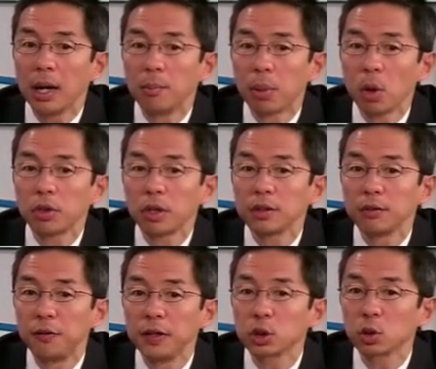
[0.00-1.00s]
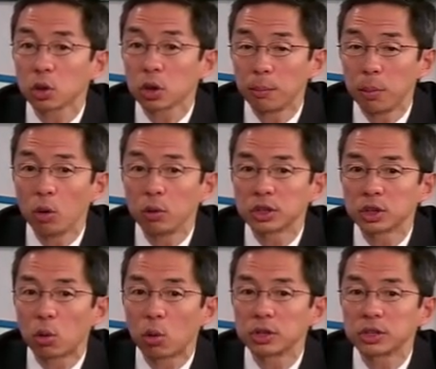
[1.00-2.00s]
both in the physical component
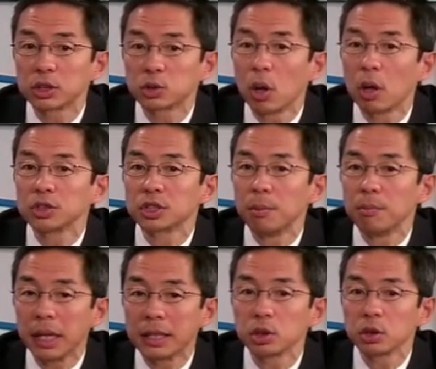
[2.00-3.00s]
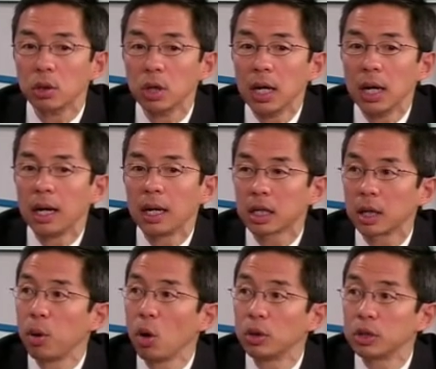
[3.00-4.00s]
scores as well as the mental
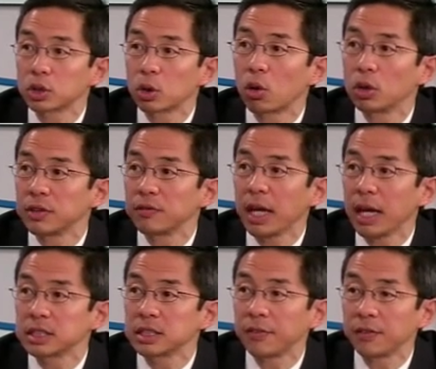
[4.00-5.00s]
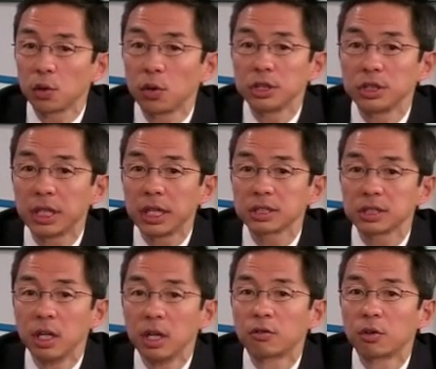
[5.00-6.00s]
component scores of the SF-36
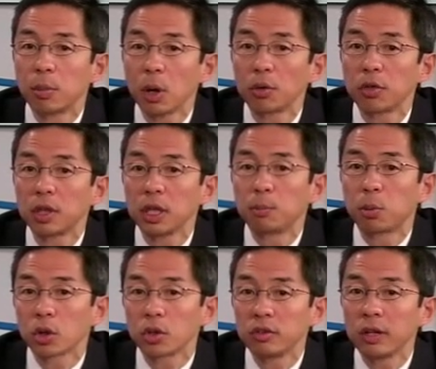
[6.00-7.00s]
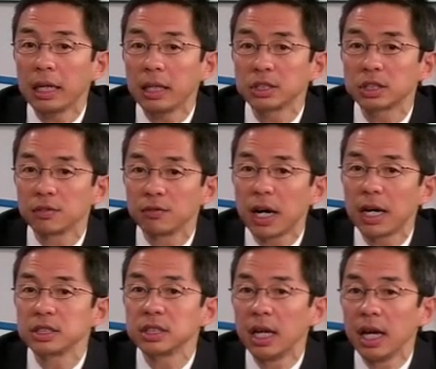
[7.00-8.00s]
for both the percutaneous
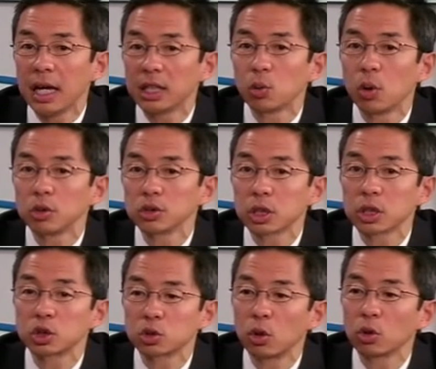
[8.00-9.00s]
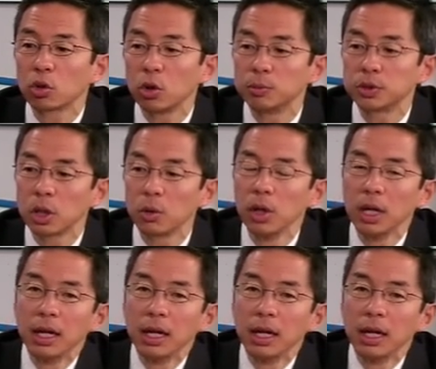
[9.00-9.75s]
device as well as the control group. So,